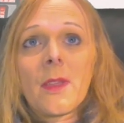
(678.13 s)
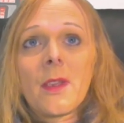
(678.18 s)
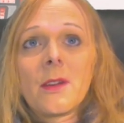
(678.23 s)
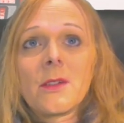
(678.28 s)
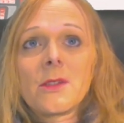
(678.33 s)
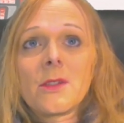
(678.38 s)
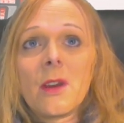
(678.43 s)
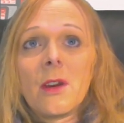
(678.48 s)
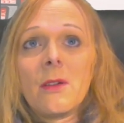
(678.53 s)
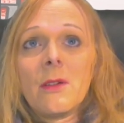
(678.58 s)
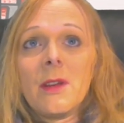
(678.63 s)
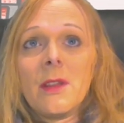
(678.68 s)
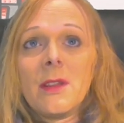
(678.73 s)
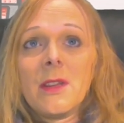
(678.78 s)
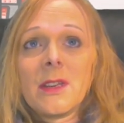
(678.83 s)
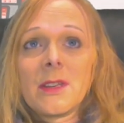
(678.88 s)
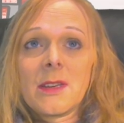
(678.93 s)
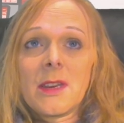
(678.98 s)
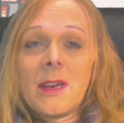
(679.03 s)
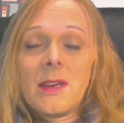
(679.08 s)
So in
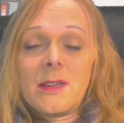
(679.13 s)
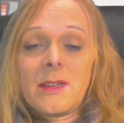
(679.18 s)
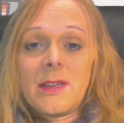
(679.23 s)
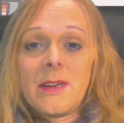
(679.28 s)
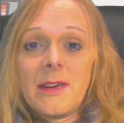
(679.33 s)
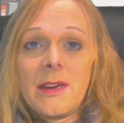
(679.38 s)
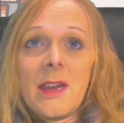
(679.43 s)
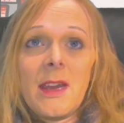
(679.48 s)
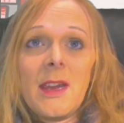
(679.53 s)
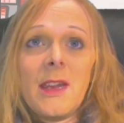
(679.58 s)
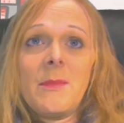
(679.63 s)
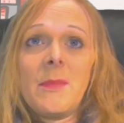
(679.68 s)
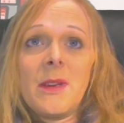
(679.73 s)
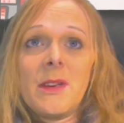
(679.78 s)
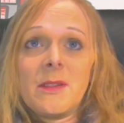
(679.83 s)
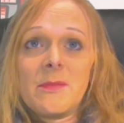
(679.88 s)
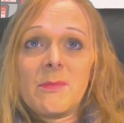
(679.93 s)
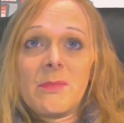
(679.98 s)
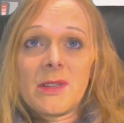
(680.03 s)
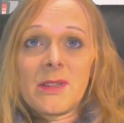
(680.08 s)
this case, the name
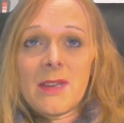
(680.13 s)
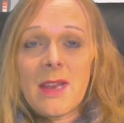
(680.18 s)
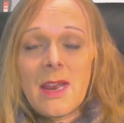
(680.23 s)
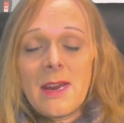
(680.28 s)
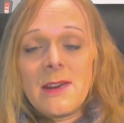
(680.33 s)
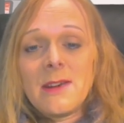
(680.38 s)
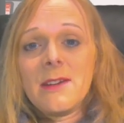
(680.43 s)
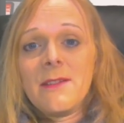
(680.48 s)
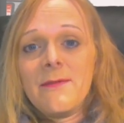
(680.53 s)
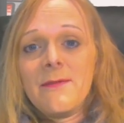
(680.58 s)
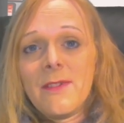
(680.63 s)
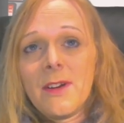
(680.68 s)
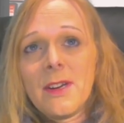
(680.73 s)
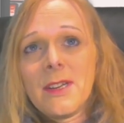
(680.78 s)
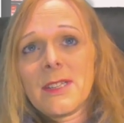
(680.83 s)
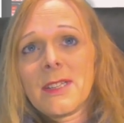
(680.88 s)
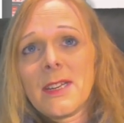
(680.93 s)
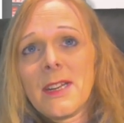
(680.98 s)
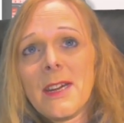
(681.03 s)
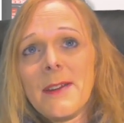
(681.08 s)
is percent
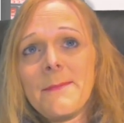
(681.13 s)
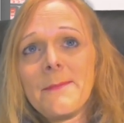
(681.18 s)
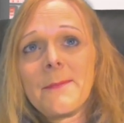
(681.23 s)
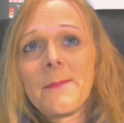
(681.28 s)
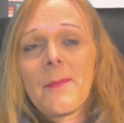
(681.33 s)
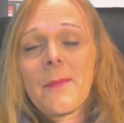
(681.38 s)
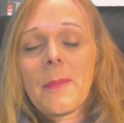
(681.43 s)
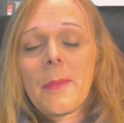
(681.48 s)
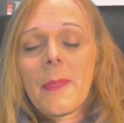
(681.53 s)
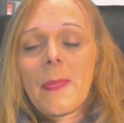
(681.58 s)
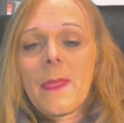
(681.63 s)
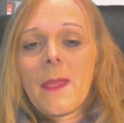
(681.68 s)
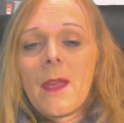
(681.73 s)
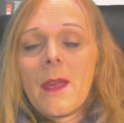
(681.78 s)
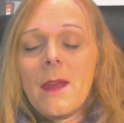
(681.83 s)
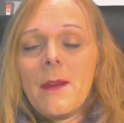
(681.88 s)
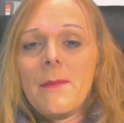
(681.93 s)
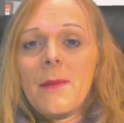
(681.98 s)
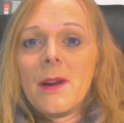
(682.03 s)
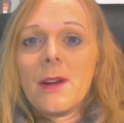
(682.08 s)
device name.
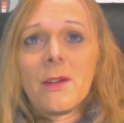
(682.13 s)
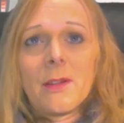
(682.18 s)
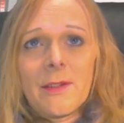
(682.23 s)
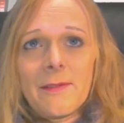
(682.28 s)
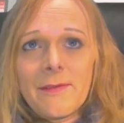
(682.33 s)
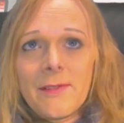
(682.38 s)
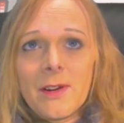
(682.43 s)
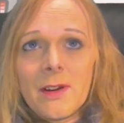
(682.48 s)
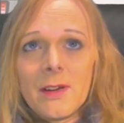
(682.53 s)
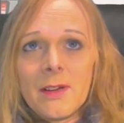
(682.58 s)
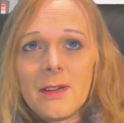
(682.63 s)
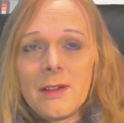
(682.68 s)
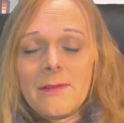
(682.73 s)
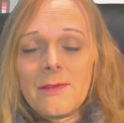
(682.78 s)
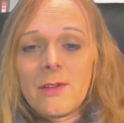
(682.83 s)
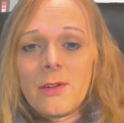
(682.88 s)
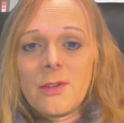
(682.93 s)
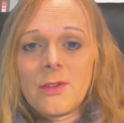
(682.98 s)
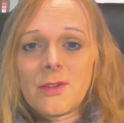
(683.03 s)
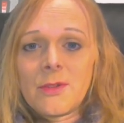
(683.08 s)
In my other file, I've
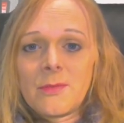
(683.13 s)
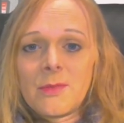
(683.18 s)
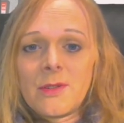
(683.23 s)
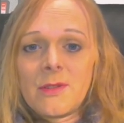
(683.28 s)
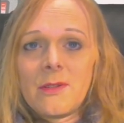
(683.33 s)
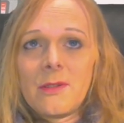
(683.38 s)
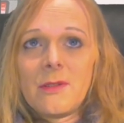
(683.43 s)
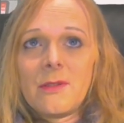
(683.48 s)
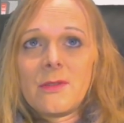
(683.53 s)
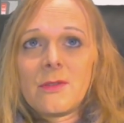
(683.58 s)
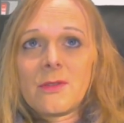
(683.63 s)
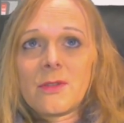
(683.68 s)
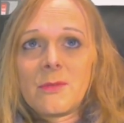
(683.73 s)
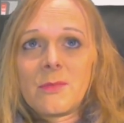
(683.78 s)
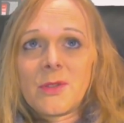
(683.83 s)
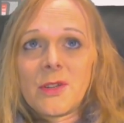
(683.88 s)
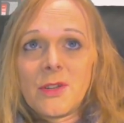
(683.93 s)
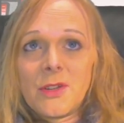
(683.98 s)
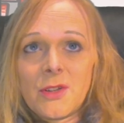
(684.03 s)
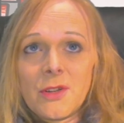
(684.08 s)
got a
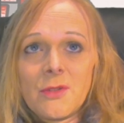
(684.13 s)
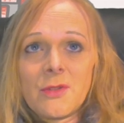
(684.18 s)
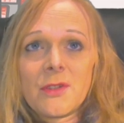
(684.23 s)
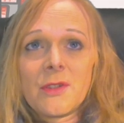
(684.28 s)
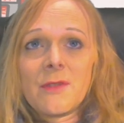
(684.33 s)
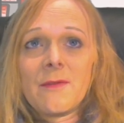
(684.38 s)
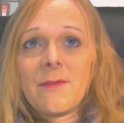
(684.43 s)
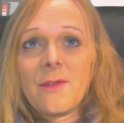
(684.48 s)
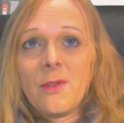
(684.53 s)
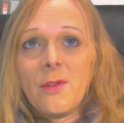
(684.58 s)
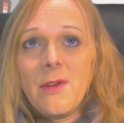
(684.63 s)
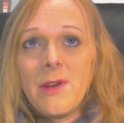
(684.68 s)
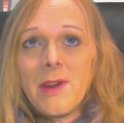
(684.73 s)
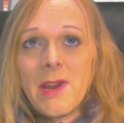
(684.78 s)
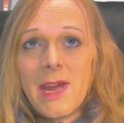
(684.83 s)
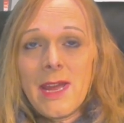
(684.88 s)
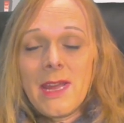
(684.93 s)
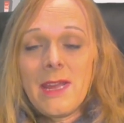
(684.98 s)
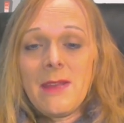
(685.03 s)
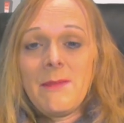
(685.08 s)
substitution for
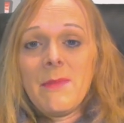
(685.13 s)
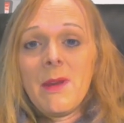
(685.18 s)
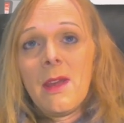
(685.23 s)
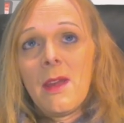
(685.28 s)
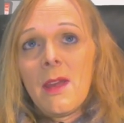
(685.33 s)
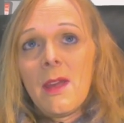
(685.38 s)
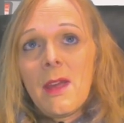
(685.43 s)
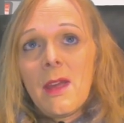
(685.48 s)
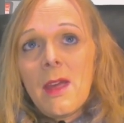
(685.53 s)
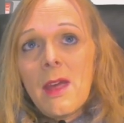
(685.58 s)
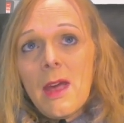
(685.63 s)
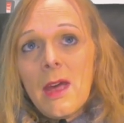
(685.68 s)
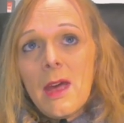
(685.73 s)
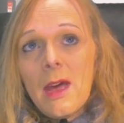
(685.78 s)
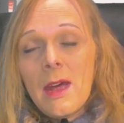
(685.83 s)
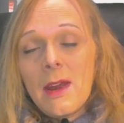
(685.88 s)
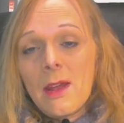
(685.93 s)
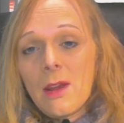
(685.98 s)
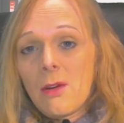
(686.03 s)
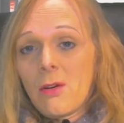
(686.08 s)
name,
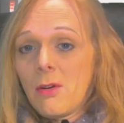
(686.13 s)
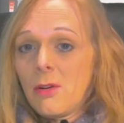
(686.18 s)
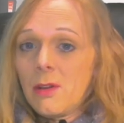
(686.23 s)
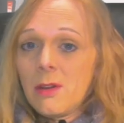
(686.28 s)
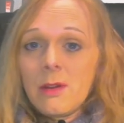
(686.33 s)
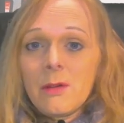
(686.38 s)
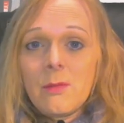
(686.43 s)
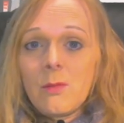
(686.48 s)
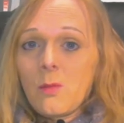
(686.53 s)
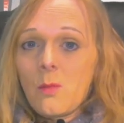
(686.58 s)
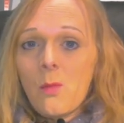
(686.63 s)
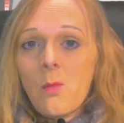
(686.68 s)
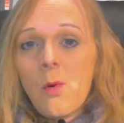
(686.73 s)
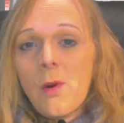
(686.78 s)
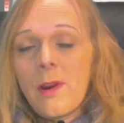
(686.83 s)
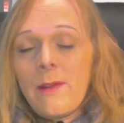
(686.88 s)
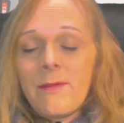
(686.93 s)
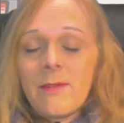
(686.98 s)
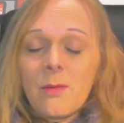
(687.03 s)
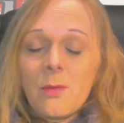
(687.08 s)
and I call it
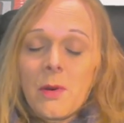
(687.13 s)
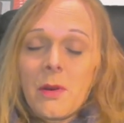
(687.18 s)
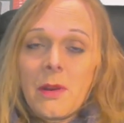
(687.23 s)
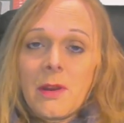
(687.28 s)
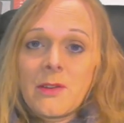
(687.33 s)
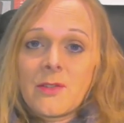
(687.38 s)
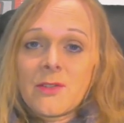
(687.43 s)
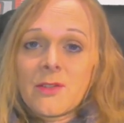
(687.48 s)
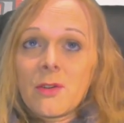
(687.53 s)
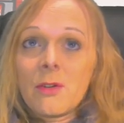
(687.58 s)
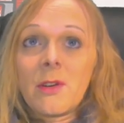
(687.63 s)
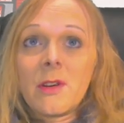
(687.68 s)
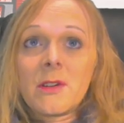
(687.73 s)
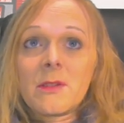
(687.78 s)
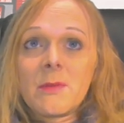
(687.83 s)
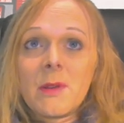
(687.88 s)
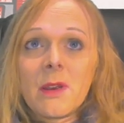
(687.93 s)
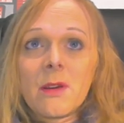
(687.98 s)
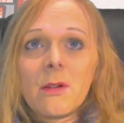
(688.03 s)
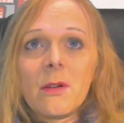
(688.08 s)
whatever I want this socket to
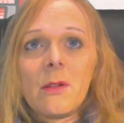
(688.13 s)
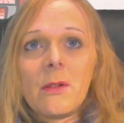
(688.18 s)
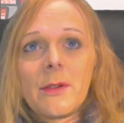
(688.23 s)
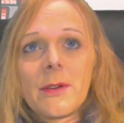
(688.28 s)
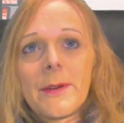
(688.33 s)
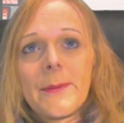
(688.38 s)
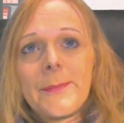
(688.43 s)
be called.